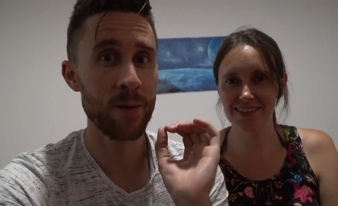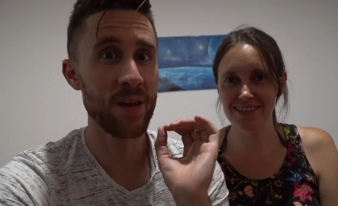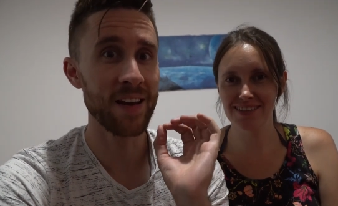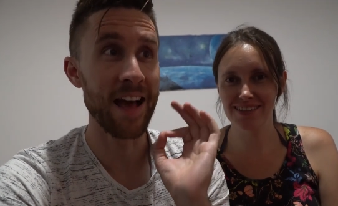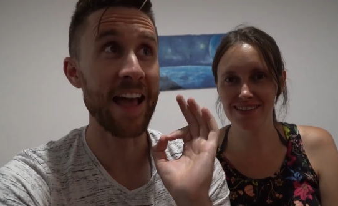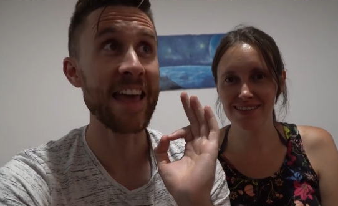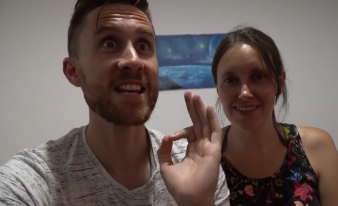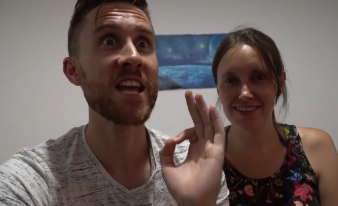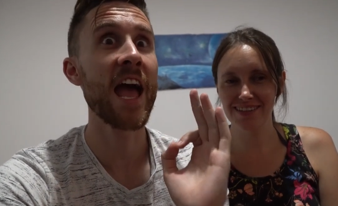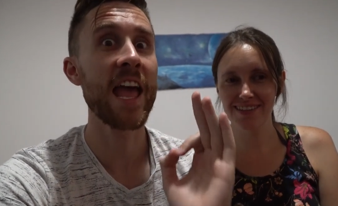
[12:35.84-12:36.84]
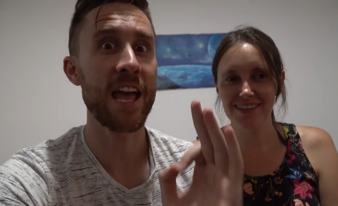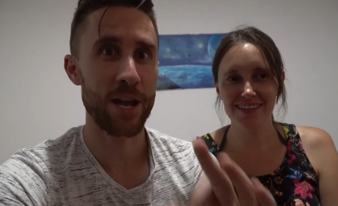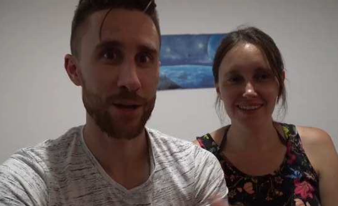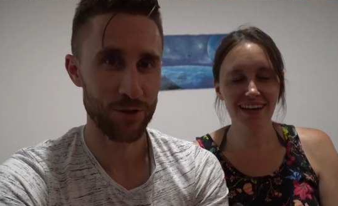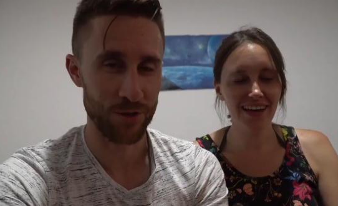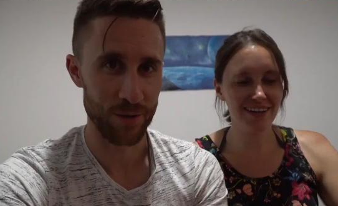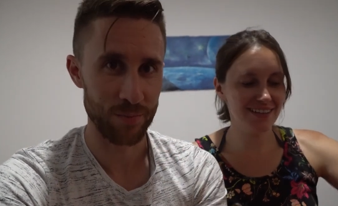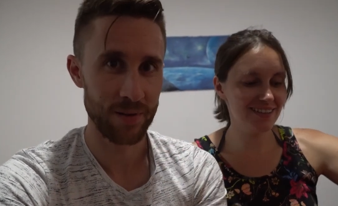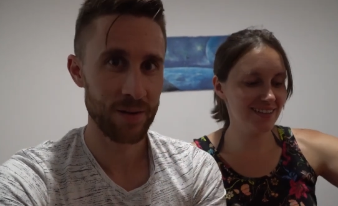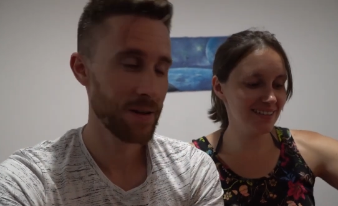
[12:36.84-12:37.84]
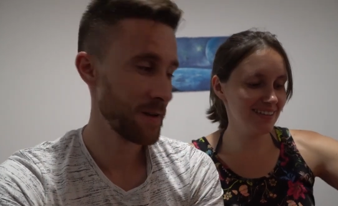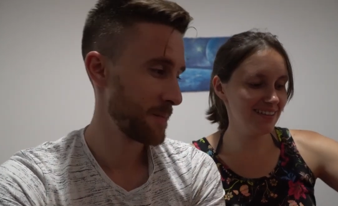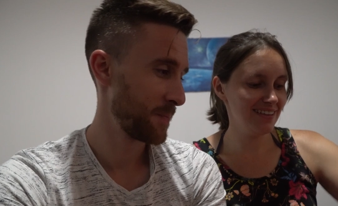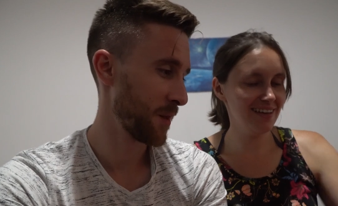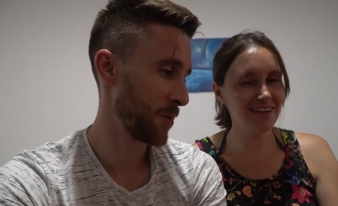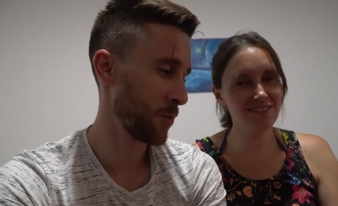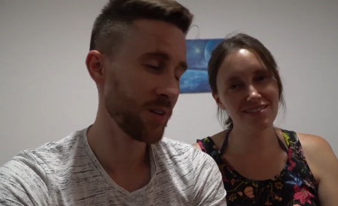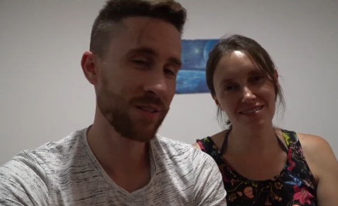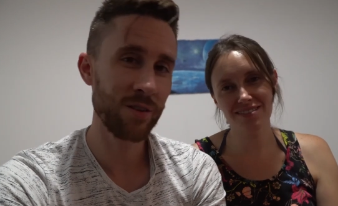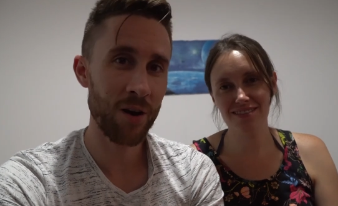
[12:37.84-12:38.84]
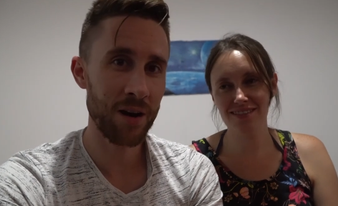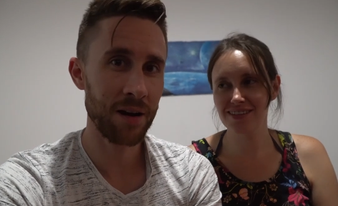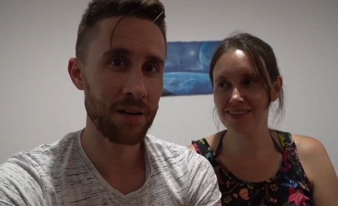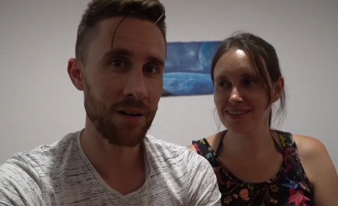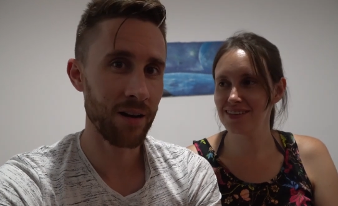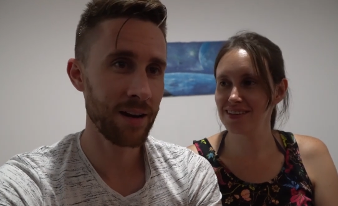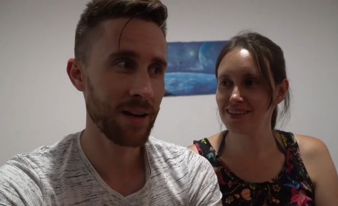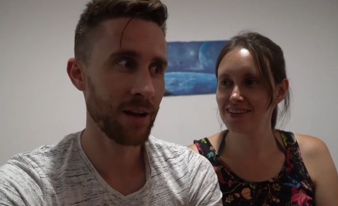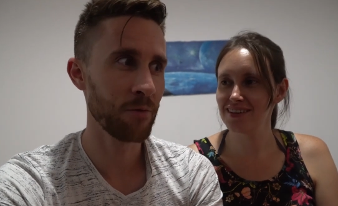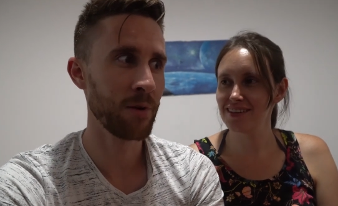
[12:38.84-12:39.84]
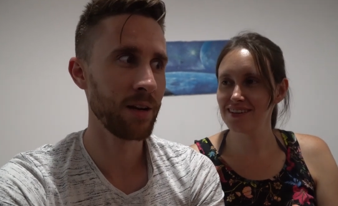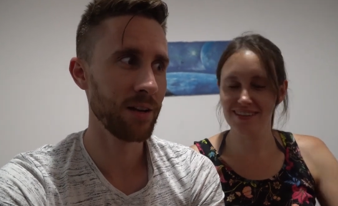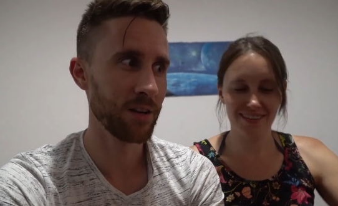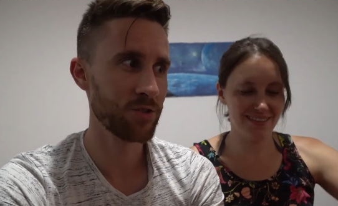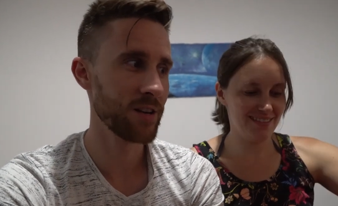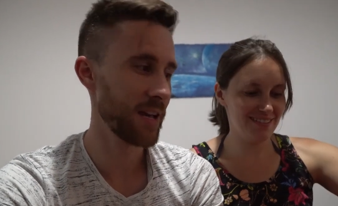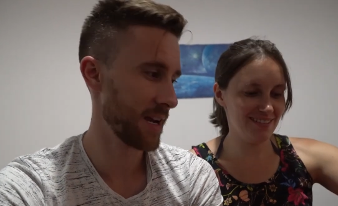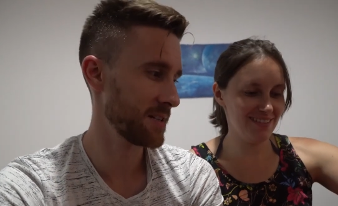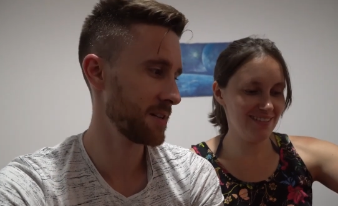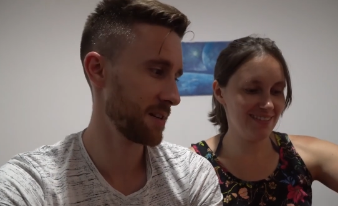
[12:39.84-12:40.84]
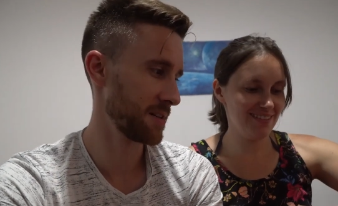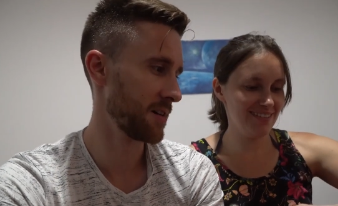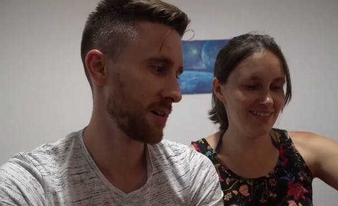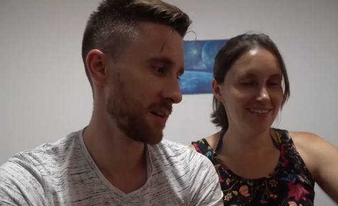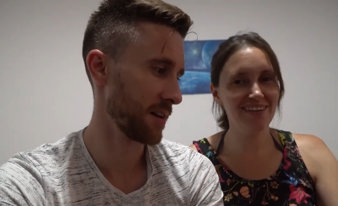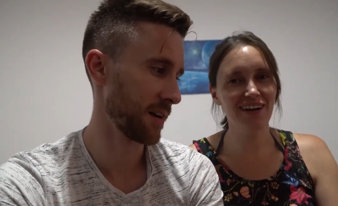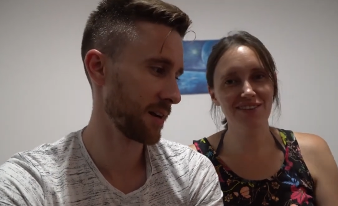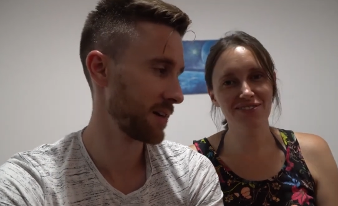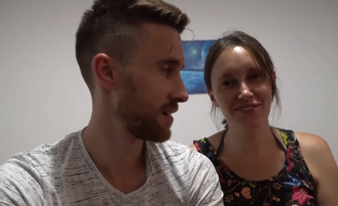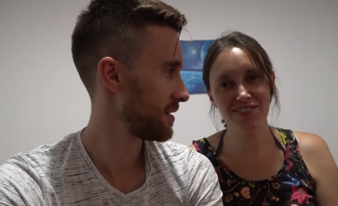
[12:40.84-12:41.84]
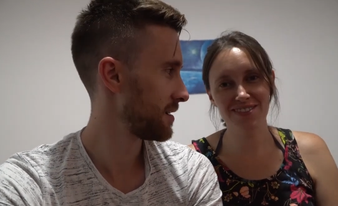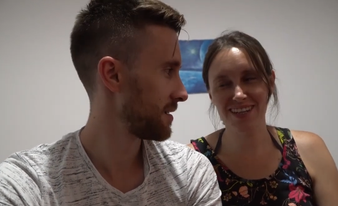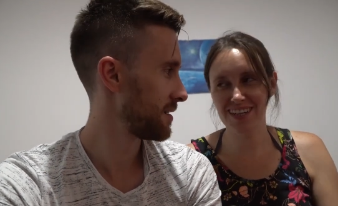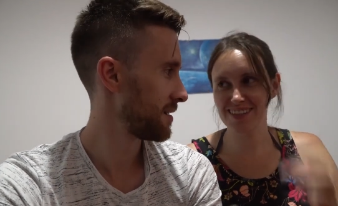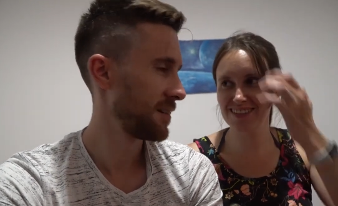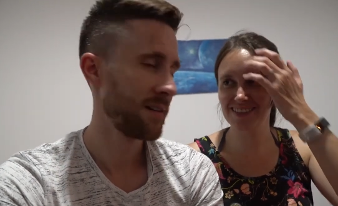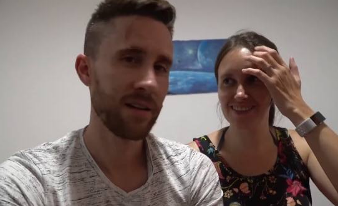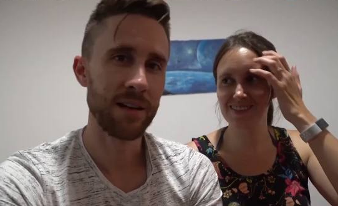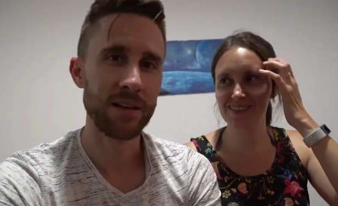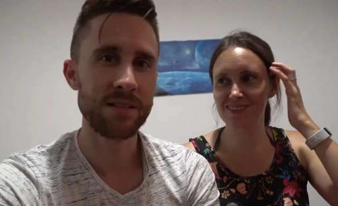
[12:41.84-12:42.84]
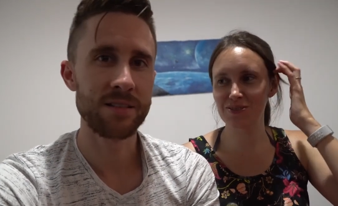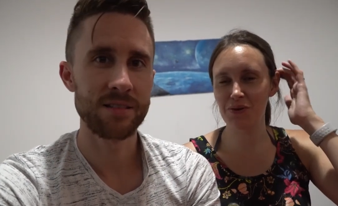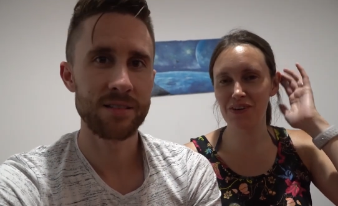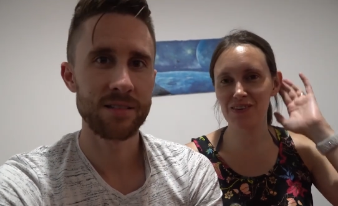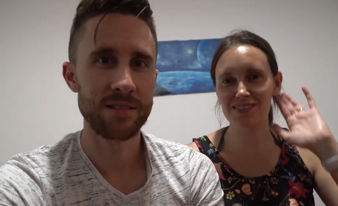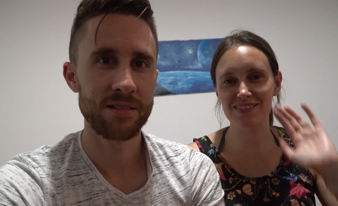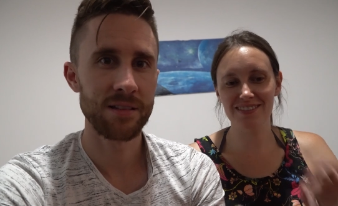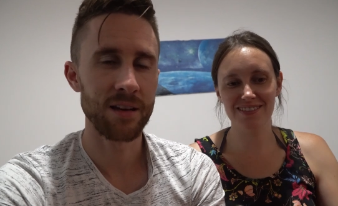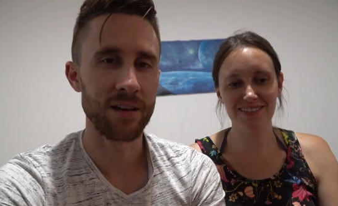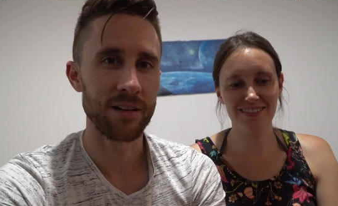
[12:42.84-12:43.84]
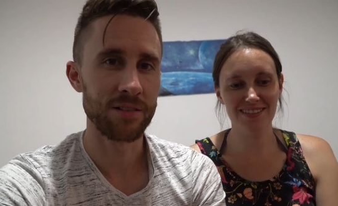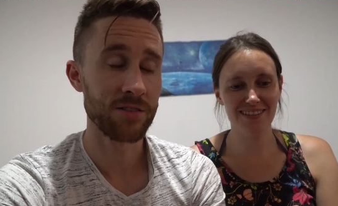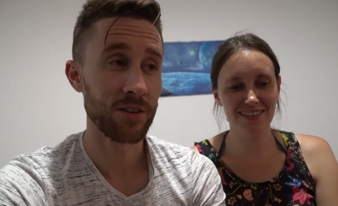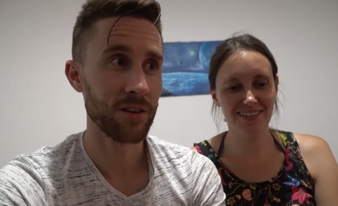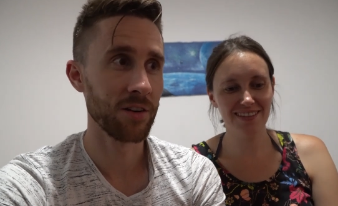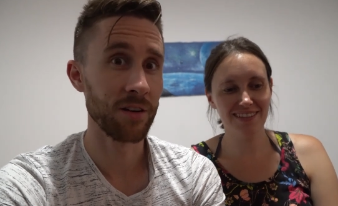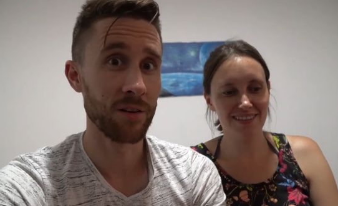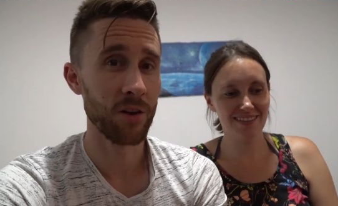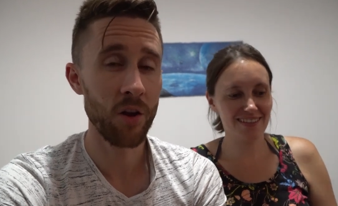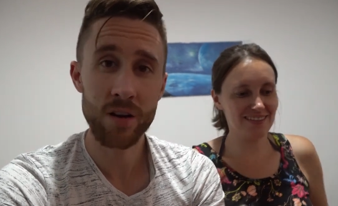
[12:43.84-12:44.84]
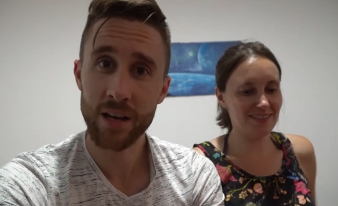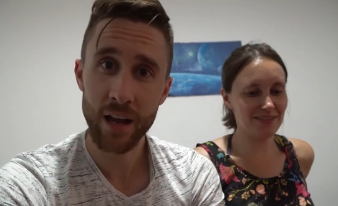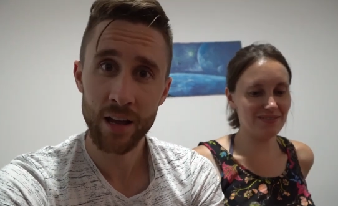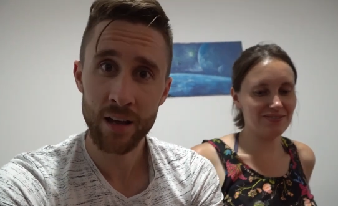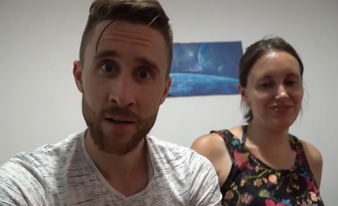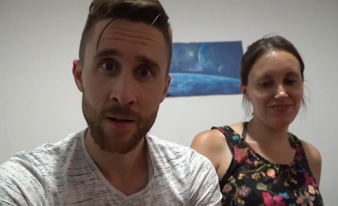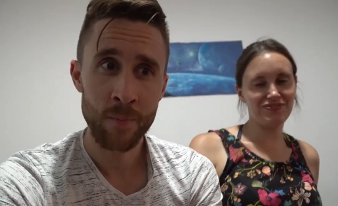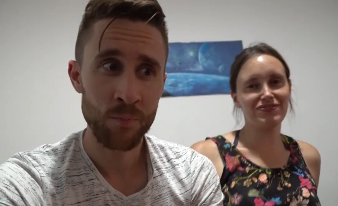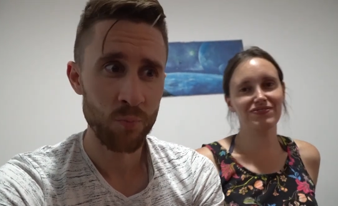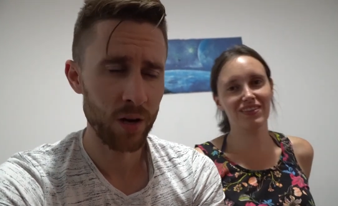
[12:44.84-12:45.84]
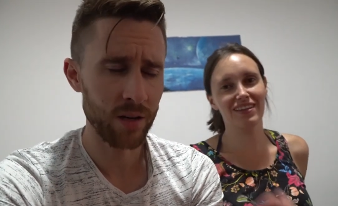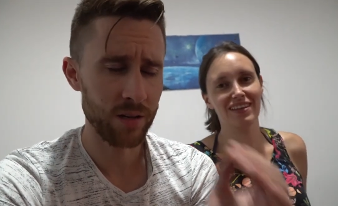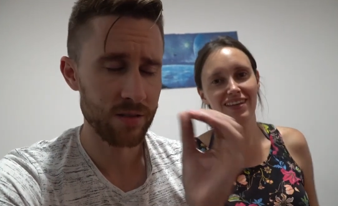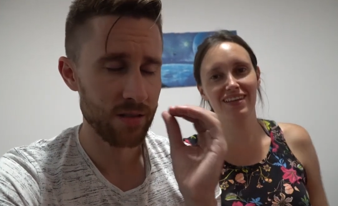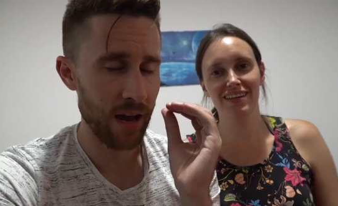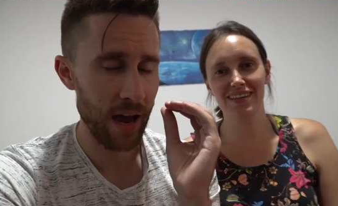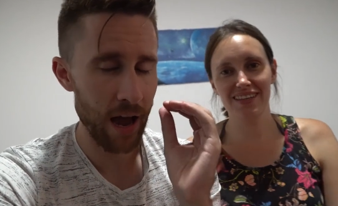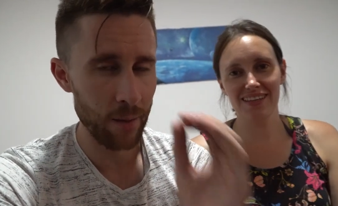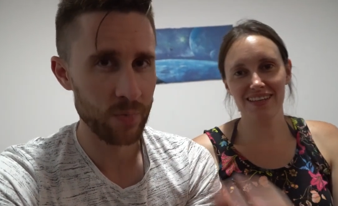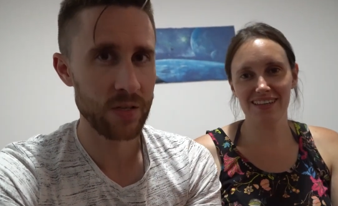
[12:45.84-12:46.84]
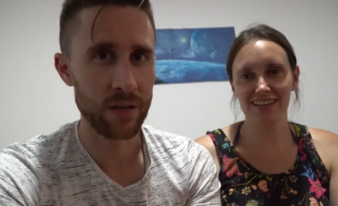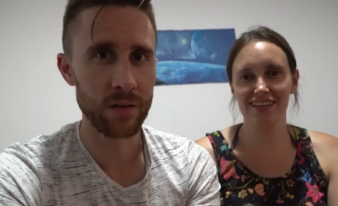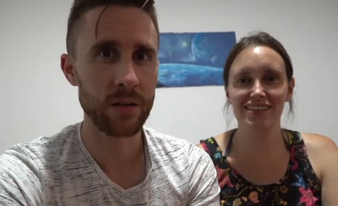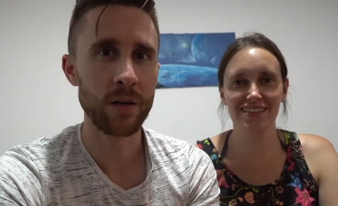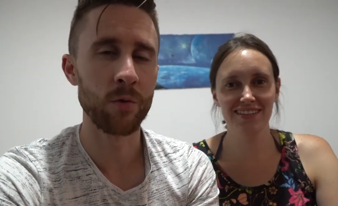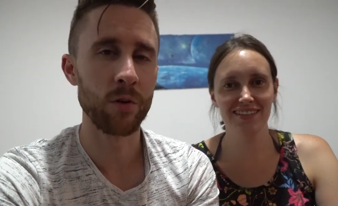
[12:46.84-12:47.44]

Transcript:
Speaker 1: they mean a day trip. I mean, we started at nine and we literally ended at nine. Yeah, like
Speaker 2: five to nine. It is. Twelve hours.
Speaker 1: Yeah, so long day, but it's absolutely